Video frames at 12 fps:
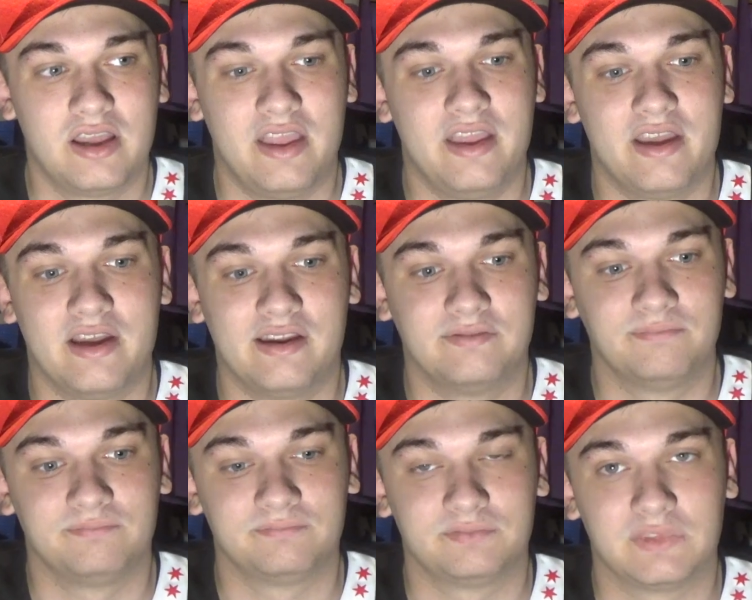and
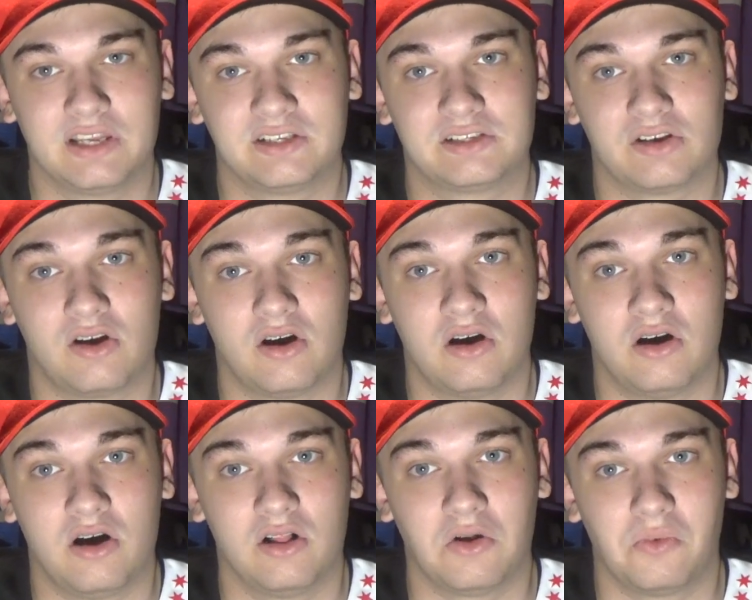it's a
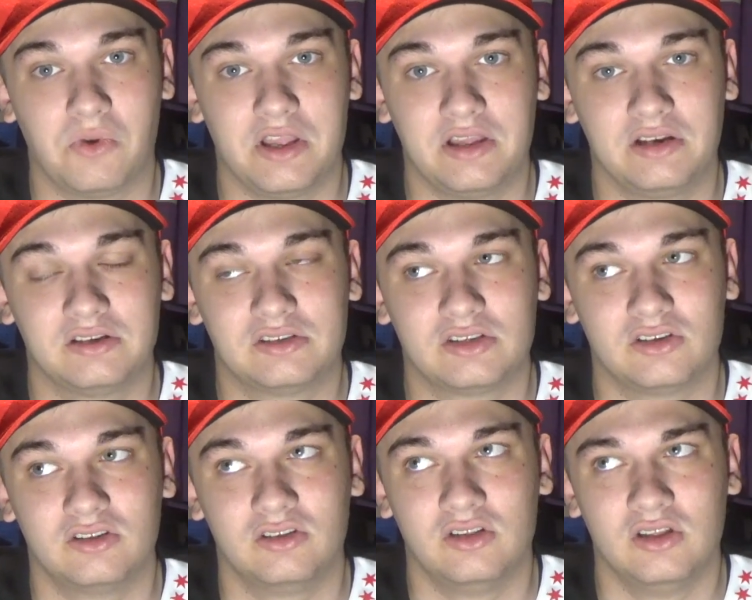Halloween,
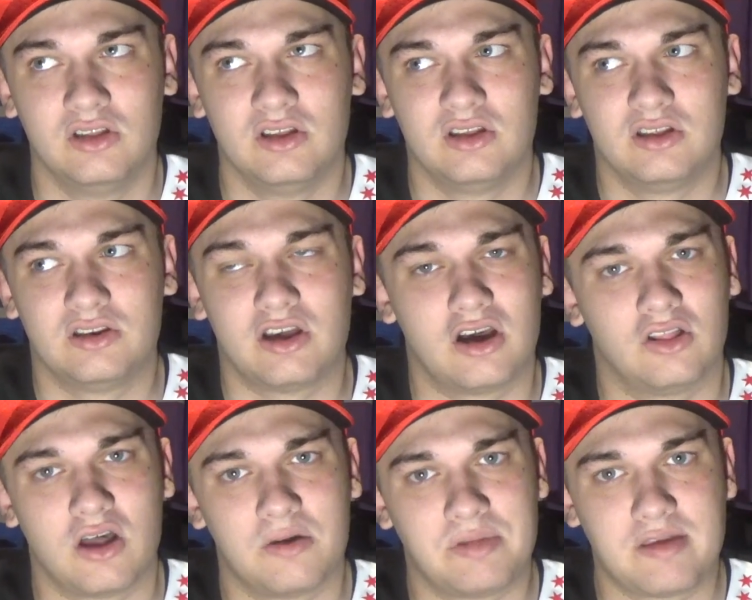so not a
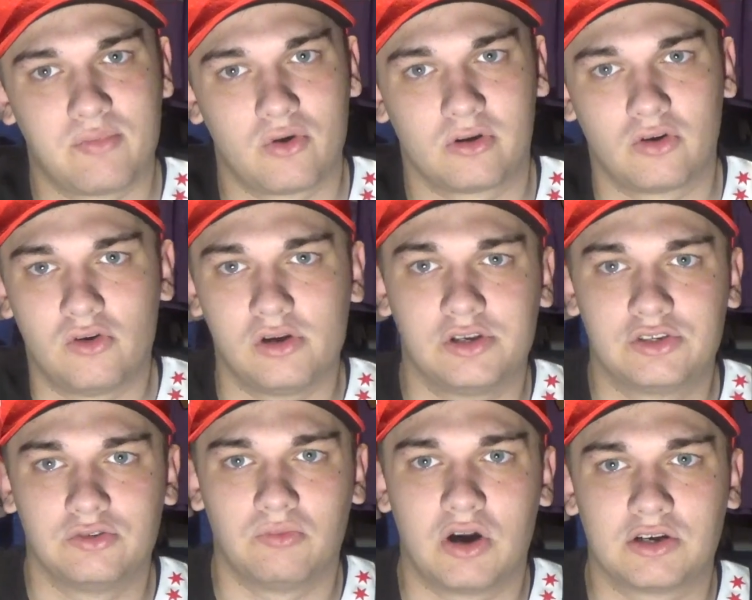lot of people are going
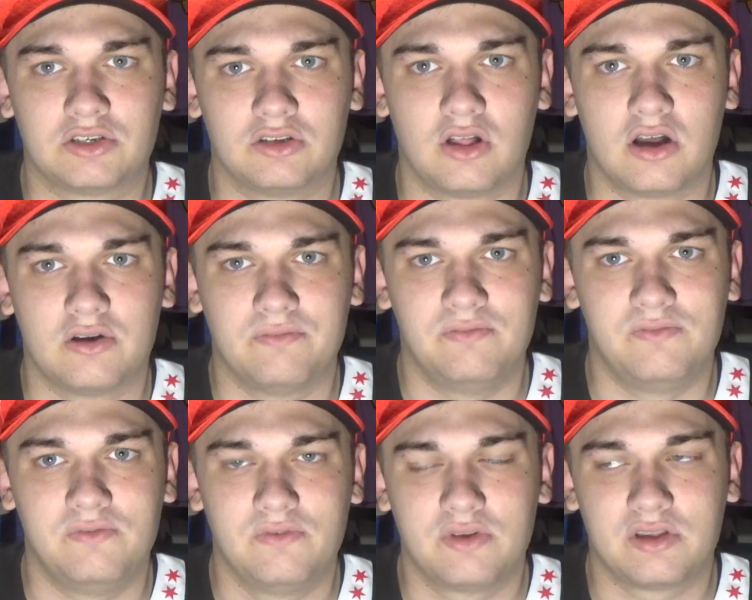to watch a lot of
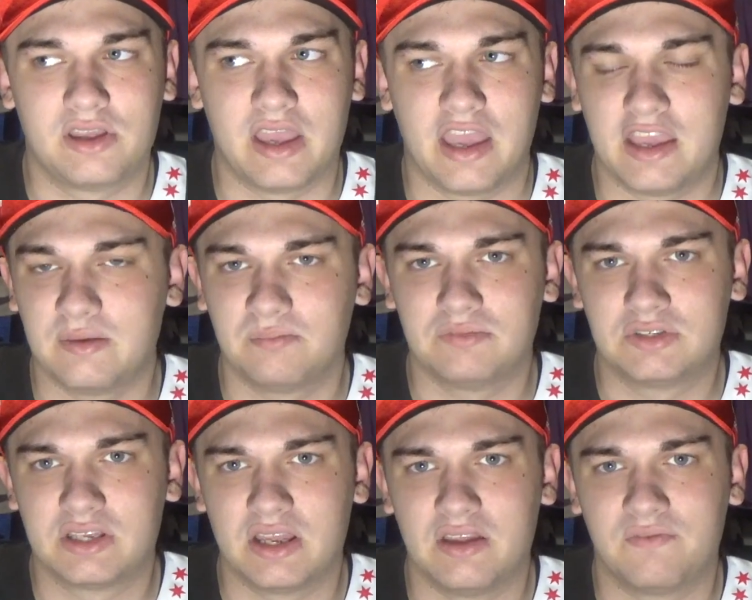
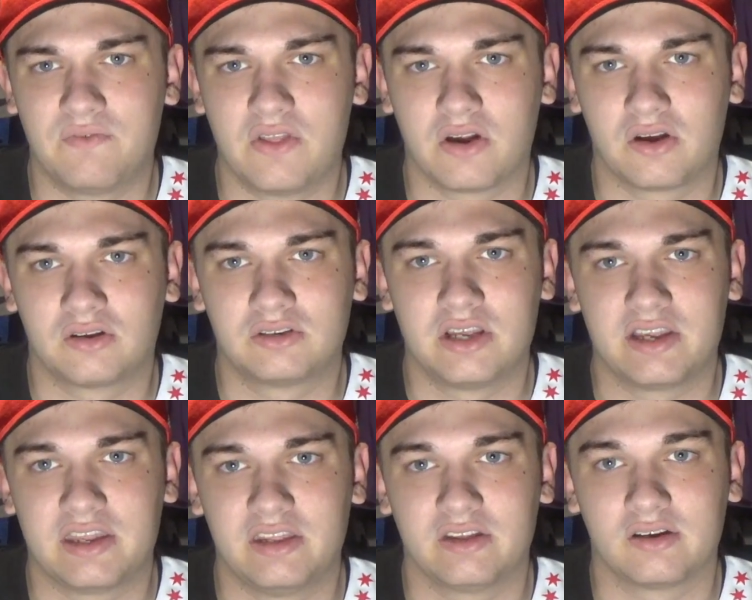games if they're
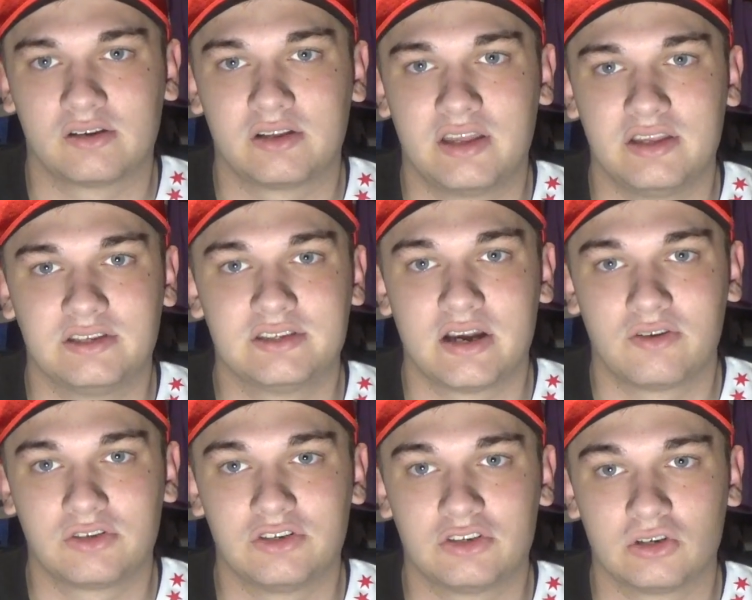taking their kids
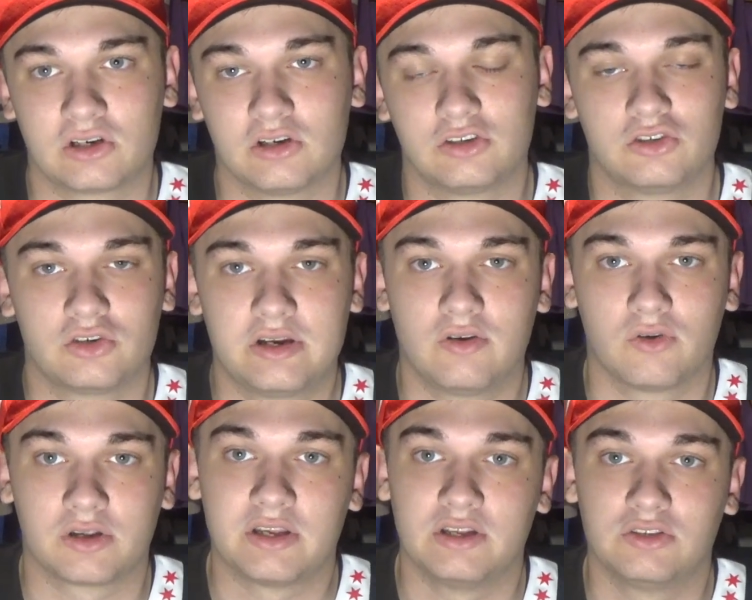out to trick-or-treat
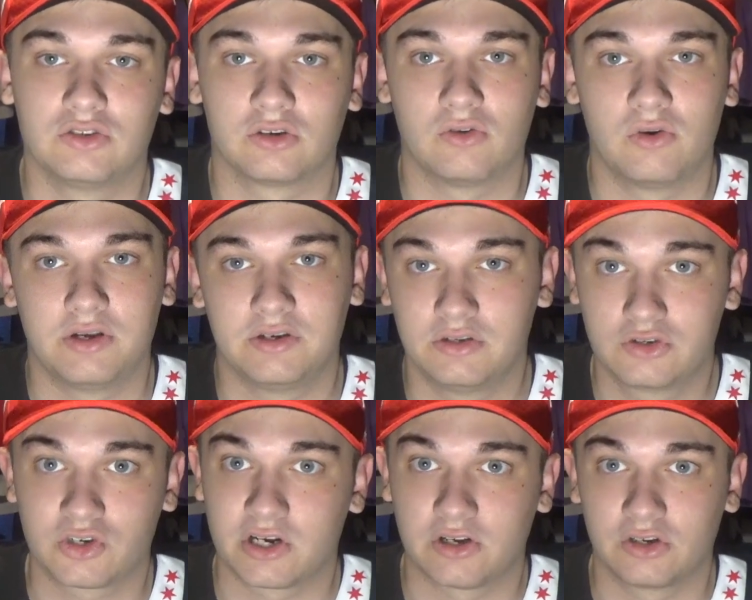or kids are going
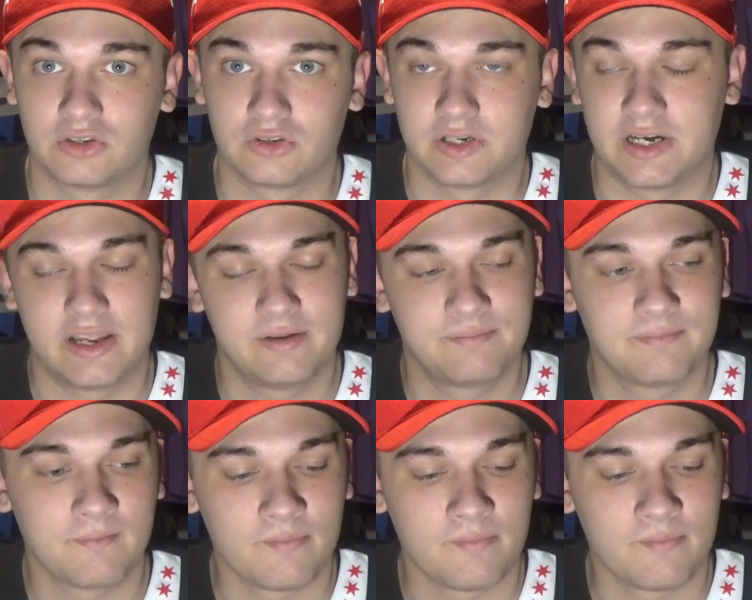trick-or-treating.